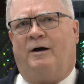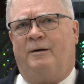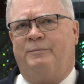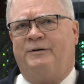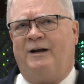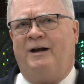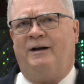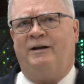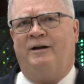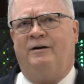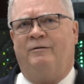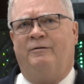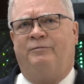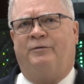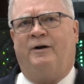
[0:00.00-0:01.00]
I'm standing
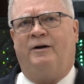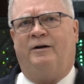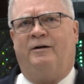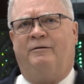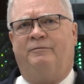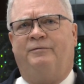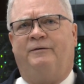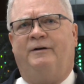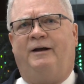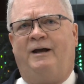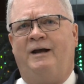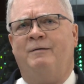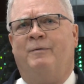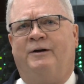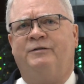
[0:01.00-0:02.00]
here in front of
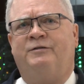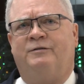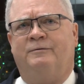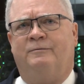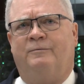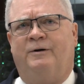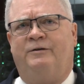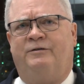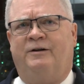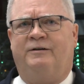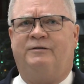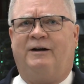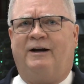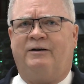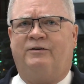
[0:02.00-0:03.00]
AiMOS, which
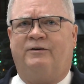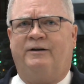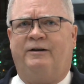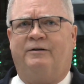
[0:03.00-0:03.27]
is actually